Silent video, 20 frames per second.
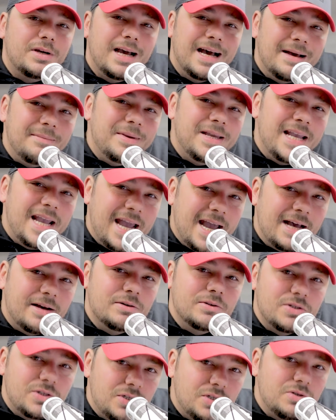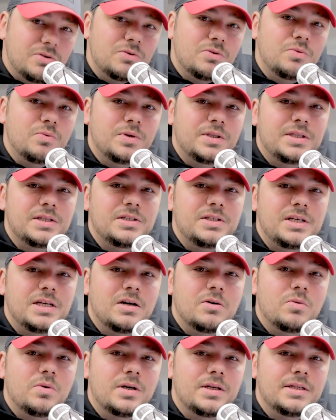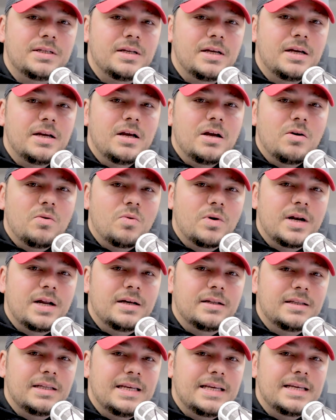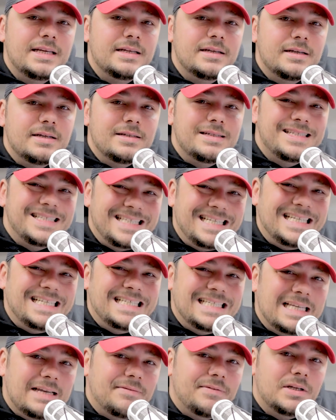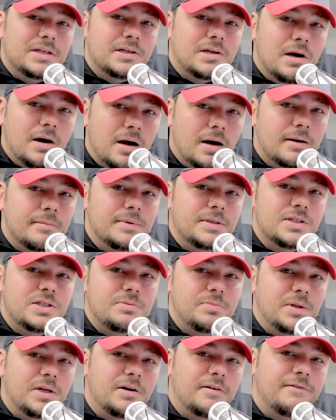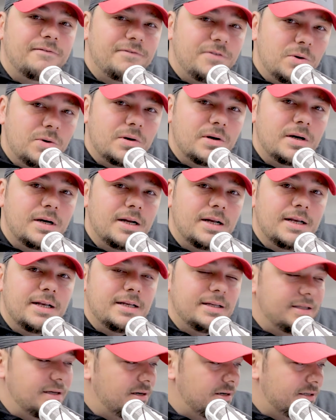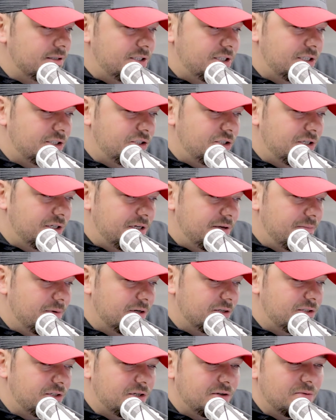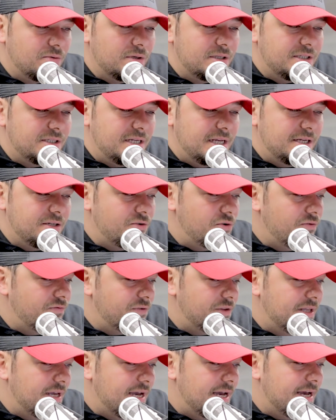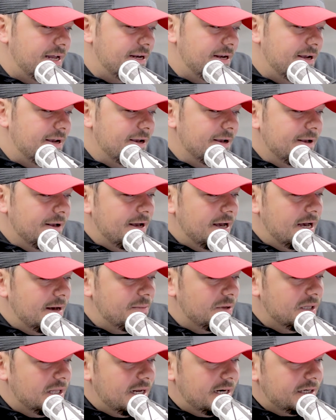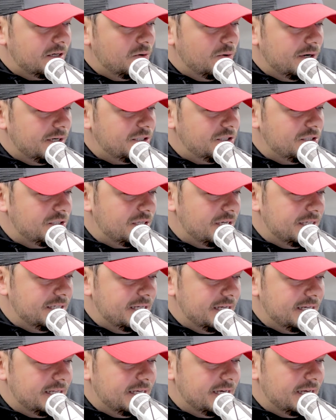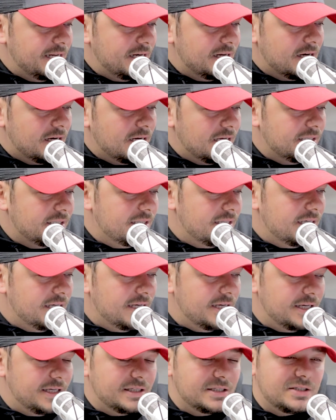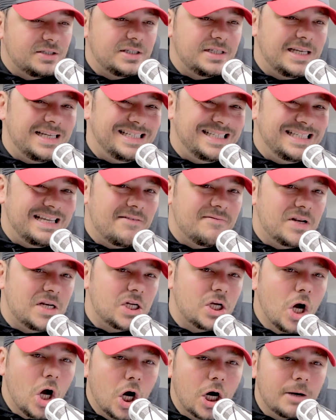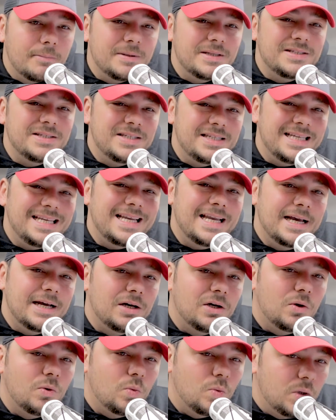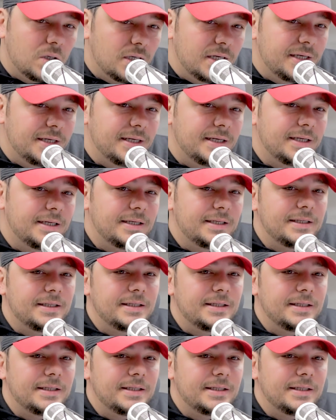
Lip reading: coming out soon with the ZL1 1LE C7 Carbon splitter for our 6th-gen Camaro. So you're going to want to stay tuned for that. A lot of questions I did get on the C7 Carbon ZL1